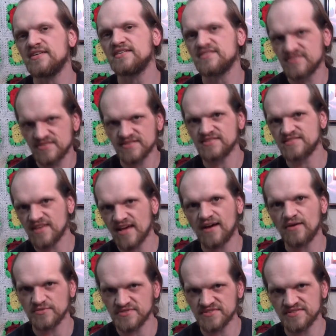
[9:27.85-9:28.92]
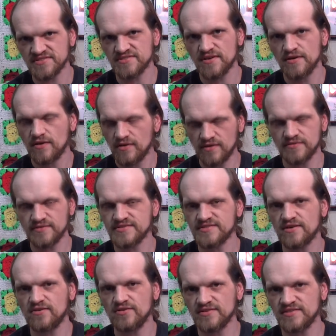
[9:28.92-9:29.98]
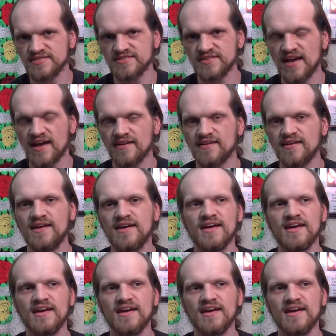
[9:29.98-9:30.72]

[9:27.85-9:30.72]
6 houses on this cul-de-sac.